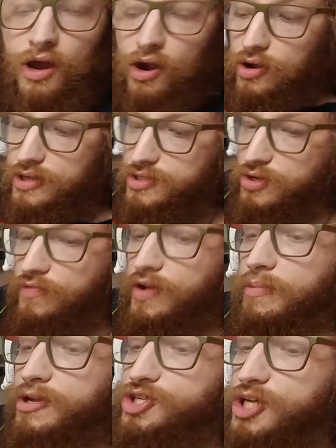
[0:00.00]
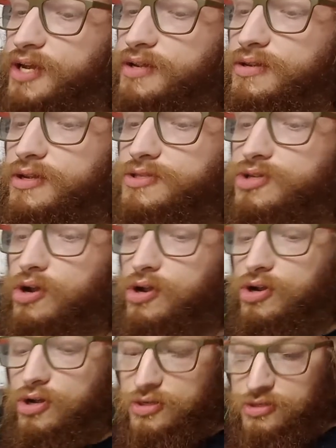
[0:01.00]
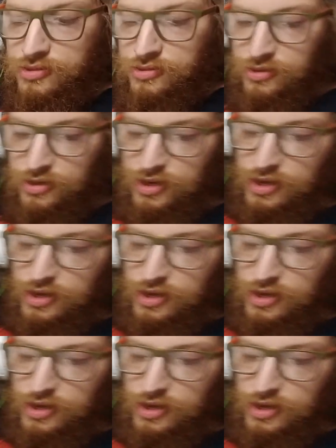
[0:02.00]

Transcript: All right, so I've got my chicken. It's all cooked.